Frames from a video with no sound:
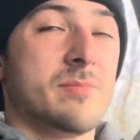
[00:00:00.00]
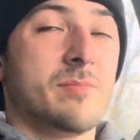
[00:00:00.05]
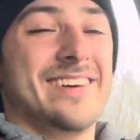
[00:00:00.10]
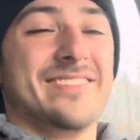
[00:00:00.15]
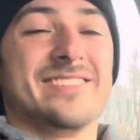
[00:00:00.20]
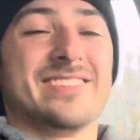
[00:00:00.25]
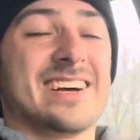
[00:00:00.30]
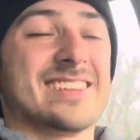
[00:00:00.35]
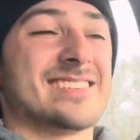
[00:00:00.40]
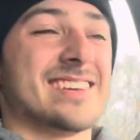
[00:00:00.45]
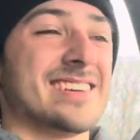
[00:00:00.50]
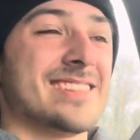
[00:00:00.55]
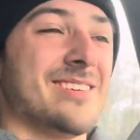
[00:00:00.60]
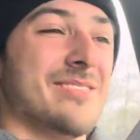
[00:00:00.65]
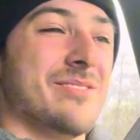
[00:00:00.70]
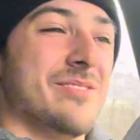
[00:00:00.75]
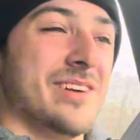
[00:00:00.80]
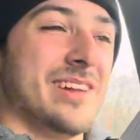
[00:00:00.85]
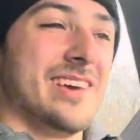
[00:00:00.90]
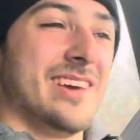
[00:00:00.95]
If you guys like
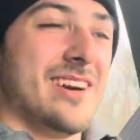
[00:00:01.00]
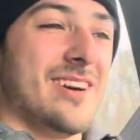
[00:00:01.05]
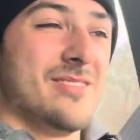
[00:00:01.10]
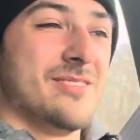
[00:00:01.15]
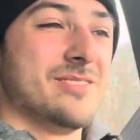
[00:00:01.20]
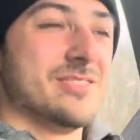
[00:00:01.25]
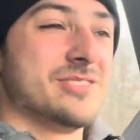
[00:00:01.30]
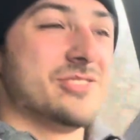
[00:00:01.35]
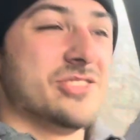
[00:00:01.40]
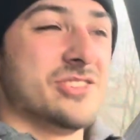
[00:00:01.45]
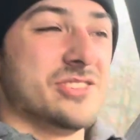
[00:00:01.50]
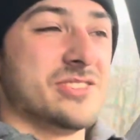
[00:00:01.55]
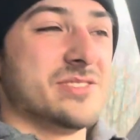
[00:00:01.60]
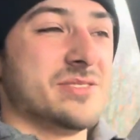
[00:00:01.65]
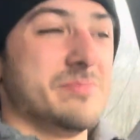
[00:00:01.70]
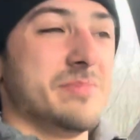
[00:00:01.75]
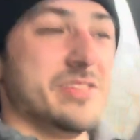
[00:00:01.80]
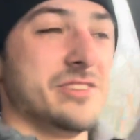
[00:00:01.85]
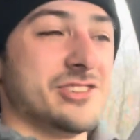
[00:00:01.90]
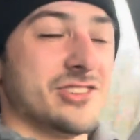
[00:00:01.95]
the video,
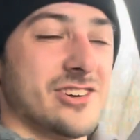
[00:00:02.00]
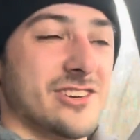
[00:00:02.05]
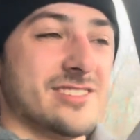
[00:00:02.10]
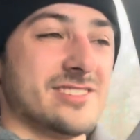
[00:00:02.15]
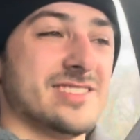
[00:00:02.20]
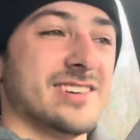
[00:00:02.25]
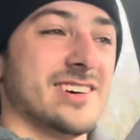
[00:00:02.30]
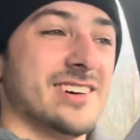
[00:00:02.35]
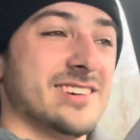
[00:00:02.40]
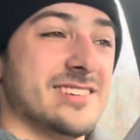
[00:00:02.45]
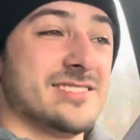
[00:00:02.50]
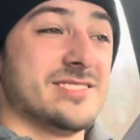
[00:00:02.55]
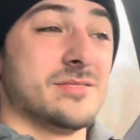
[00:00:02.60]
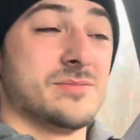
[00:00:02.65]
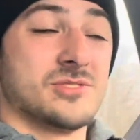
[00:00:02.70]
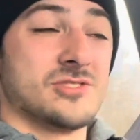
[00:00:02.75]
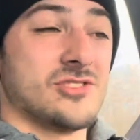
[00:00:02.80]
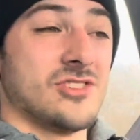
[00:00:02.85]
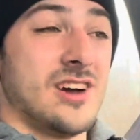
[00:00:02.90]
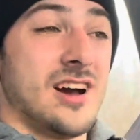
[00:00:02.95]
just be sure to
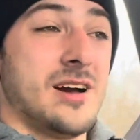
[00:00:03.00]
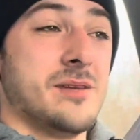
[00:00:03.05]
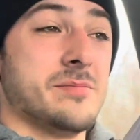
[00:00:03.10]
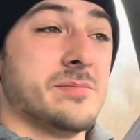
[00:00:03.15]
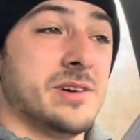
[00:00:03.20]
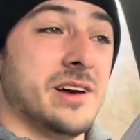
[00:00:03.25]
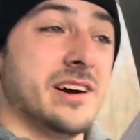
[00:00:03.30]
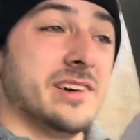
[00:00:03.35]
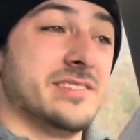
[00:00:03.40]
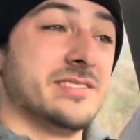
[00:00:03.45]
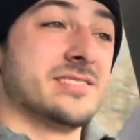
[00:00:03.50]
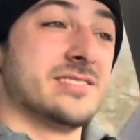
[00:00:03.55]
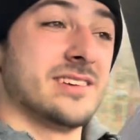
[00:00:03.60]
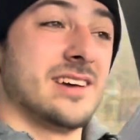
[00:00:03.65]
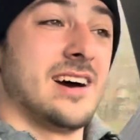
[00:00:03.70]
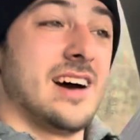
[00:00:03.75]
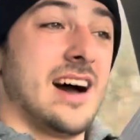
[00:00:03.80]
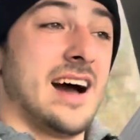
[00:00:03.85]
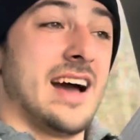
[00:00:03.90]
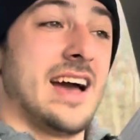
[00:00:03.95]
subscribe, because
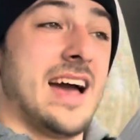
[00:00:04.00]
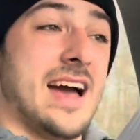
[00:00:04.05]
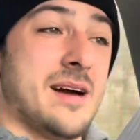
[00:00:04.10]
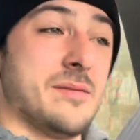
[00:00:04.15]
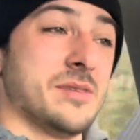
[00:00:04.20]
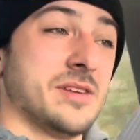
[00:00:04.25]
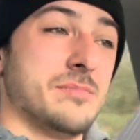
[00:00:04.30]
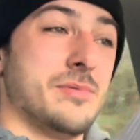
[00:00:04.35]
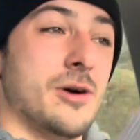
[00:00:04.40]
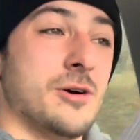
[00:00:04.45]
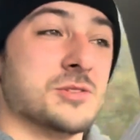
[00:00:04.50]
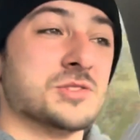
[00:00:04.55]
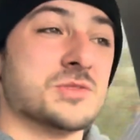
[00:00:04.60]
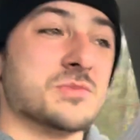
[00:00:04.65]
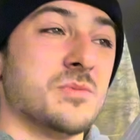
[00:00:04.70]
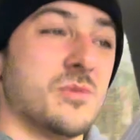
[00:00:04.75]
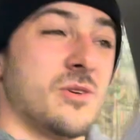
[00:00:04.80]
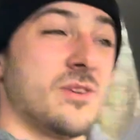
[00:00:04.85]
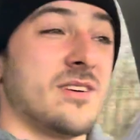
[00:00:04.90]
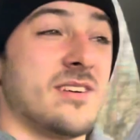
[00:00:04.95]
I am going to
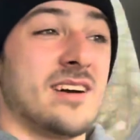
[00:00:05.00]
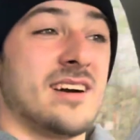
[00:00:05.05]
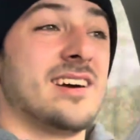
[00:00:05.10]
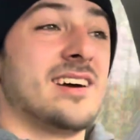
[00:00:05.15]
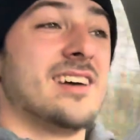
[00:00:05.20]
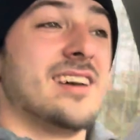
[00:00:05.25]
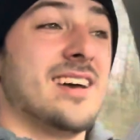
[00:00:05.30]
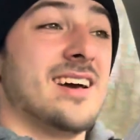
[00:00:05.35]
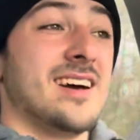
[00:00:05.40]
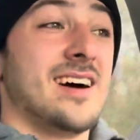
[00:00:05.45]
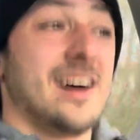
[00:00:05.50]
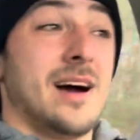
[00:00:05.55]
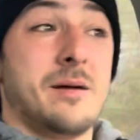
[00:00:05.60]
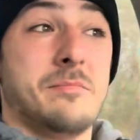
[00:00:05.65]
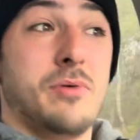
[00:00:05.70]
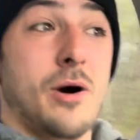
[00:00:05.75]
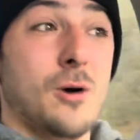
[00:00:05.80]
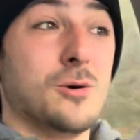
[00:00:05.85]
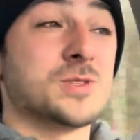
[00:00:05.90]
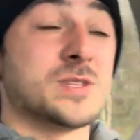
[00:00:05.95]
post more.
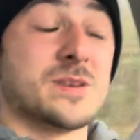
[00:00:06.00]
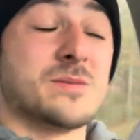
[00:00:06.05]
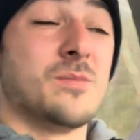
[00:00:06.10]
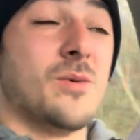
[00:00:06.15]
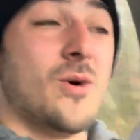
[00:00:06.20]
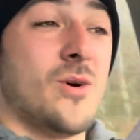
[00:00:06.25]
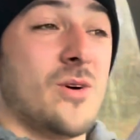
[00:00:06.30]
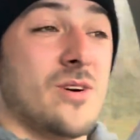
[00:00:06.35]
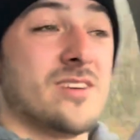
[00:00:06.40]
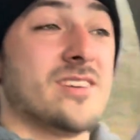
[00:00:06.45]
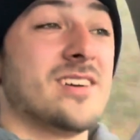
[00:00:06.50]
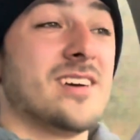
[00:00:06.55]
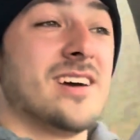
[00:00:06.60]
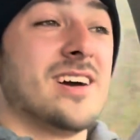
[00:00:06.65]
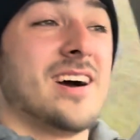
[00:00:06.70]
I'm posting more.